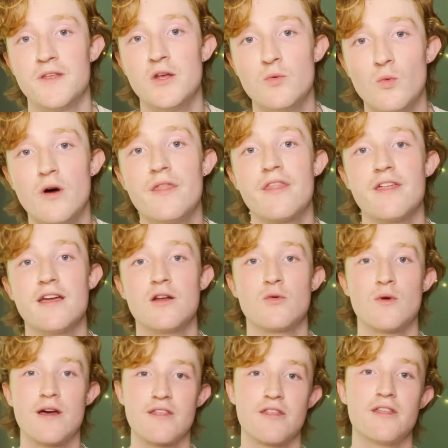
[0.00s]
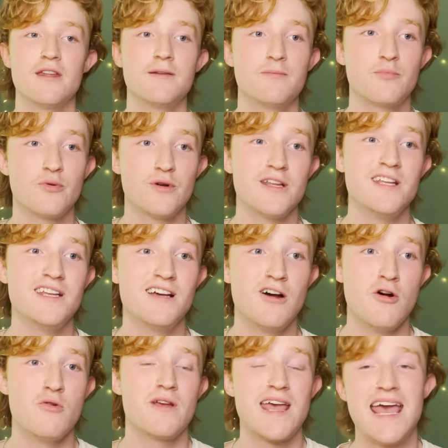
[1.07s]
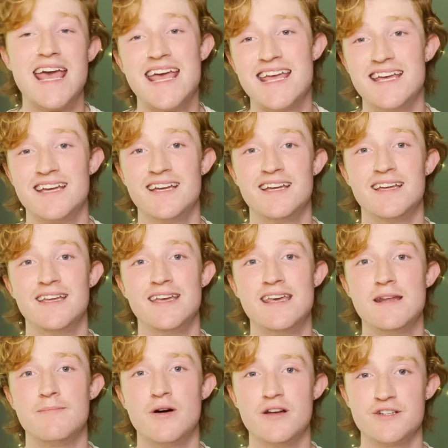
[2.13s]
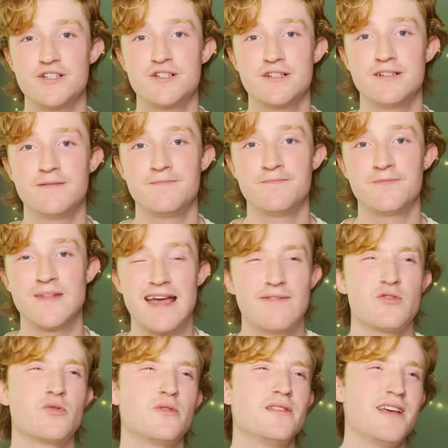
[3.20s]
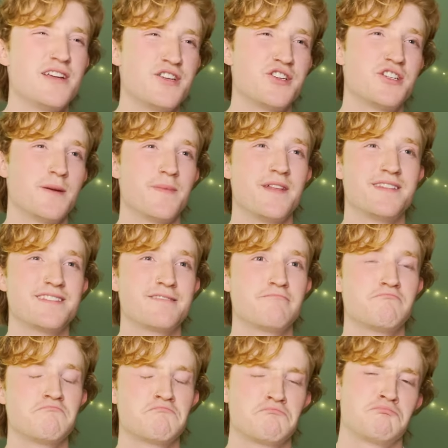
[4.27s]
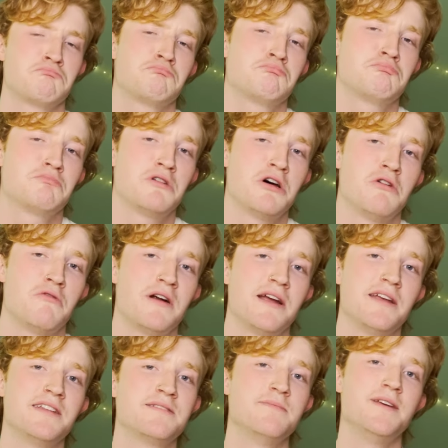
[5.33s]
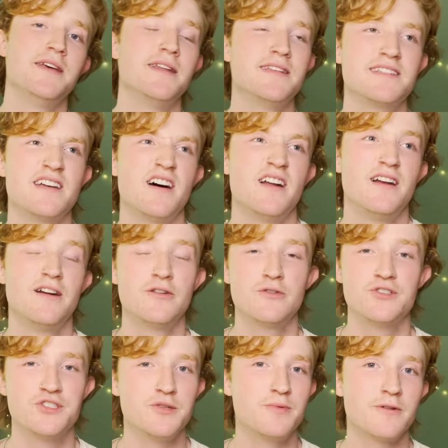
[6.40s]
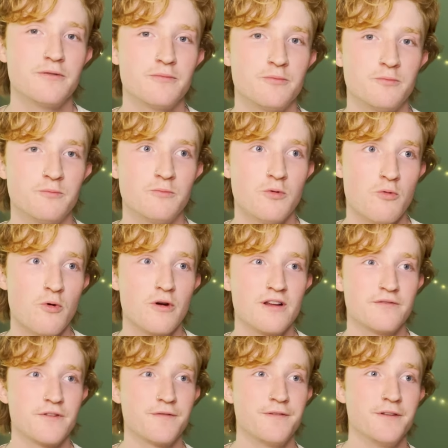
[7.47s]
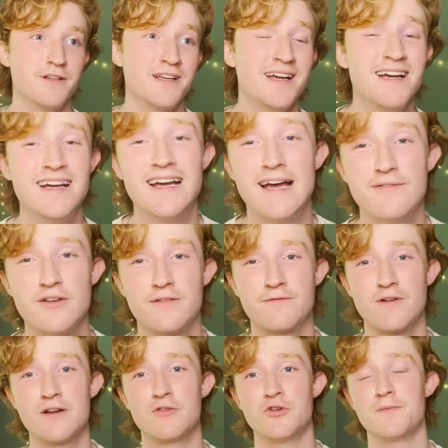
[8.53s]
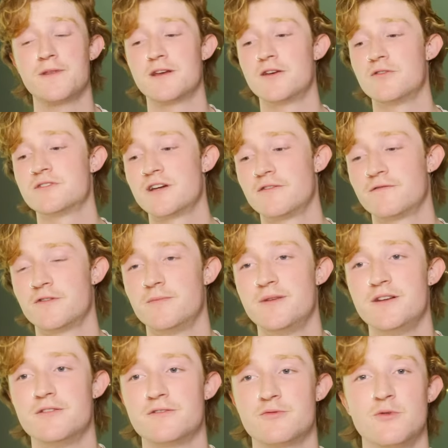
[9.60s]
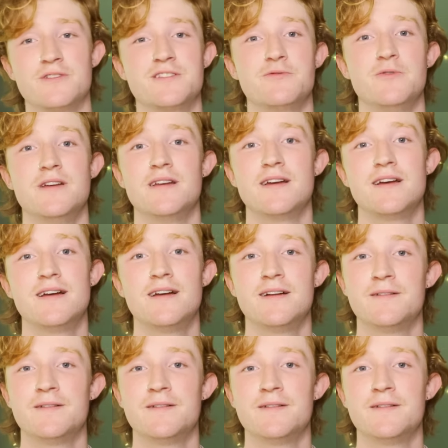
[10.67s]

in one thing rather than pretty okay in a bunch. Having a relationship that's all right, it's mid, it's not super rewarding and fulfilling. Having a friend group that goes out for beers once a week